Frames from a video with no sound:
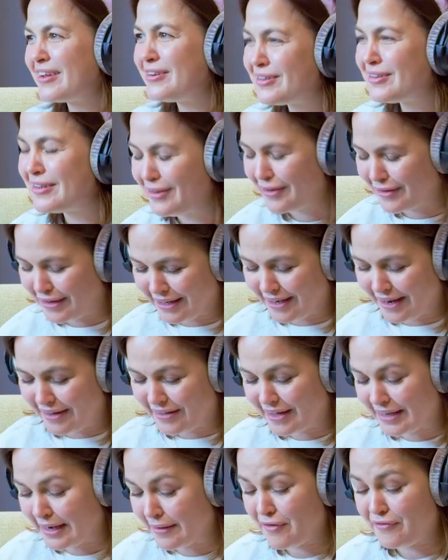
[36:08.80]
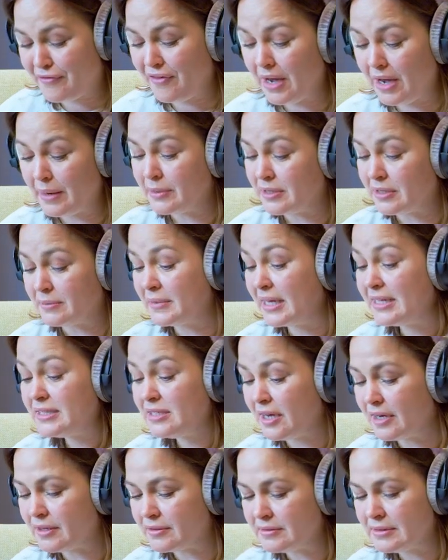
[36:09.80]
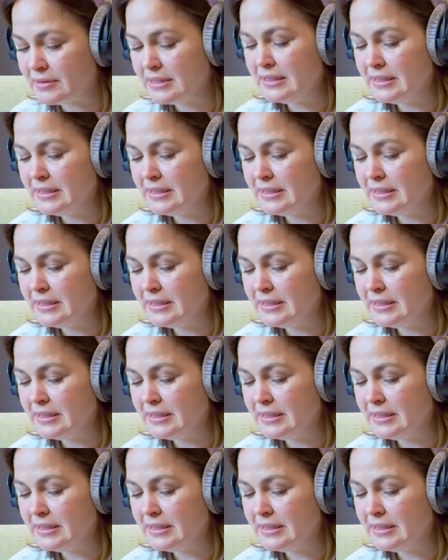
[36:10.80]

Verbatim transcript: looking like they're going to have a fight with them. They don't.